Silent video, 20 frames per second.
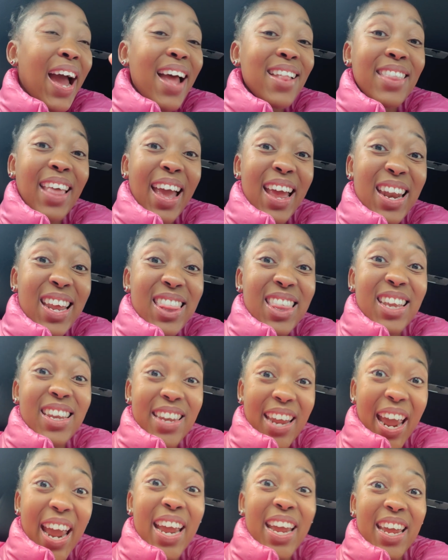the end of the
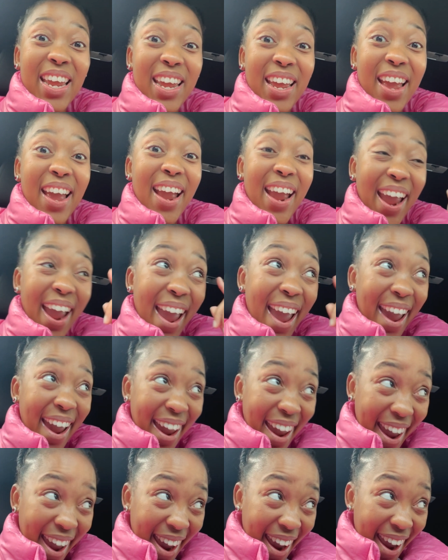day,
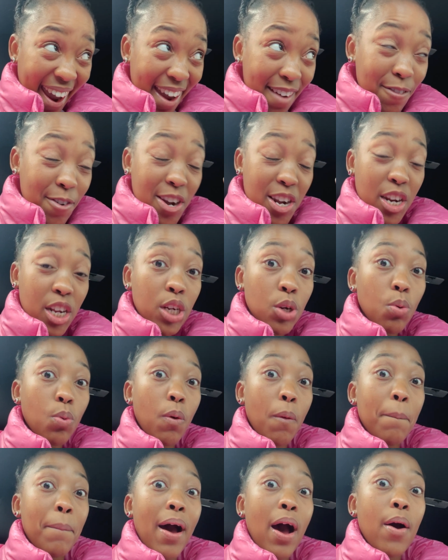every knee
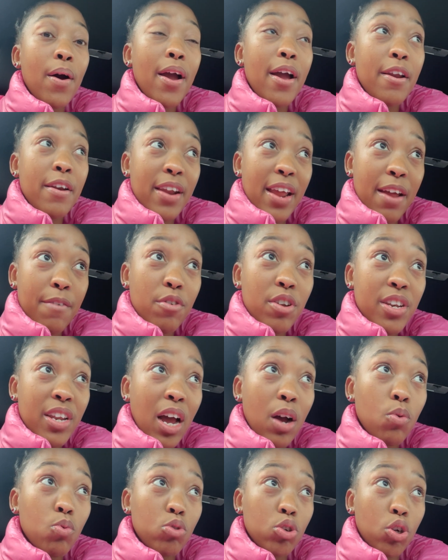will bow and every
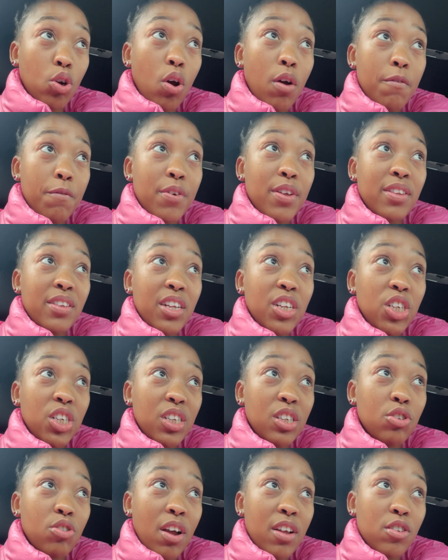tongue will confess that
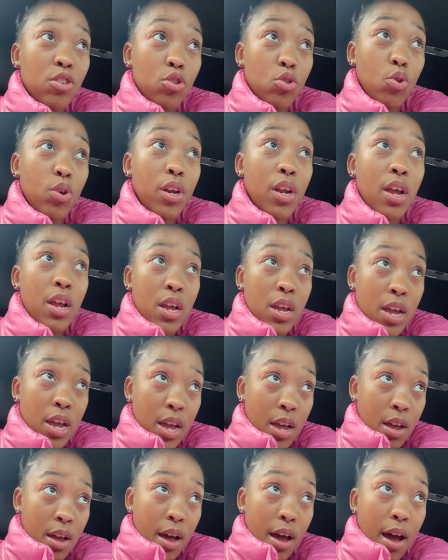Jesus Christ is Lord.
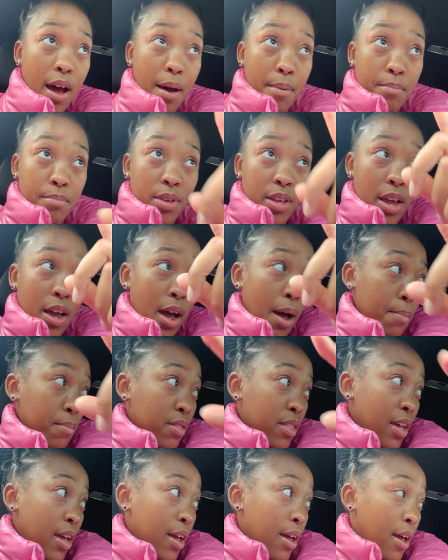I'm here, I'm
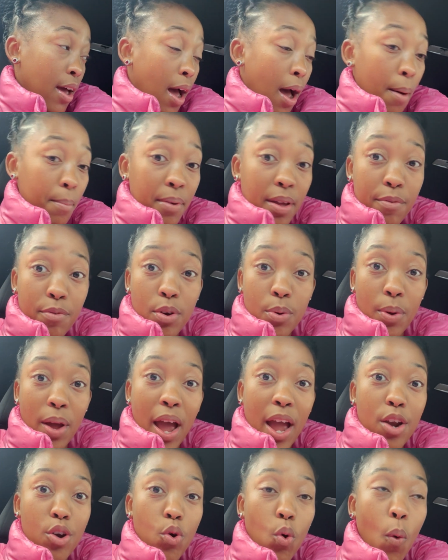there, I'm everywhere,
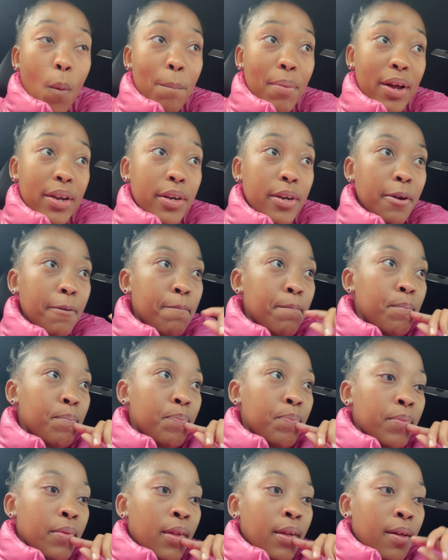I know, but
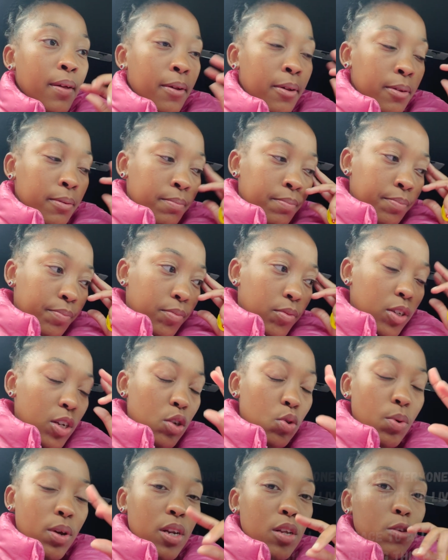
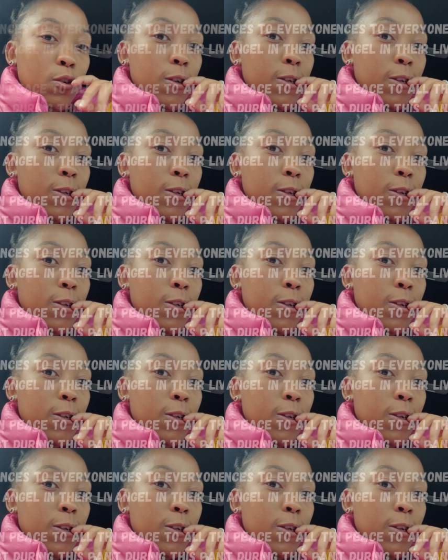just wanted to